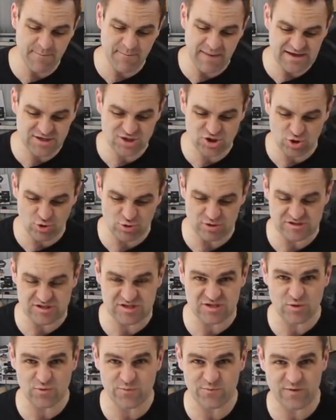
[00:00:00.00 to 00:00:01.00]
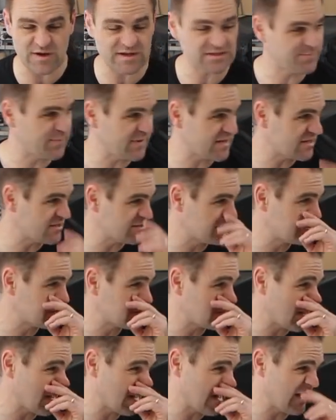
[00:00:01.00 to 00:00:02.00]
make sure it still fits,
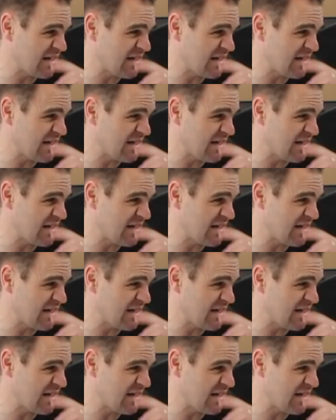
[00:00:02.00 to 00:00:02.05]
because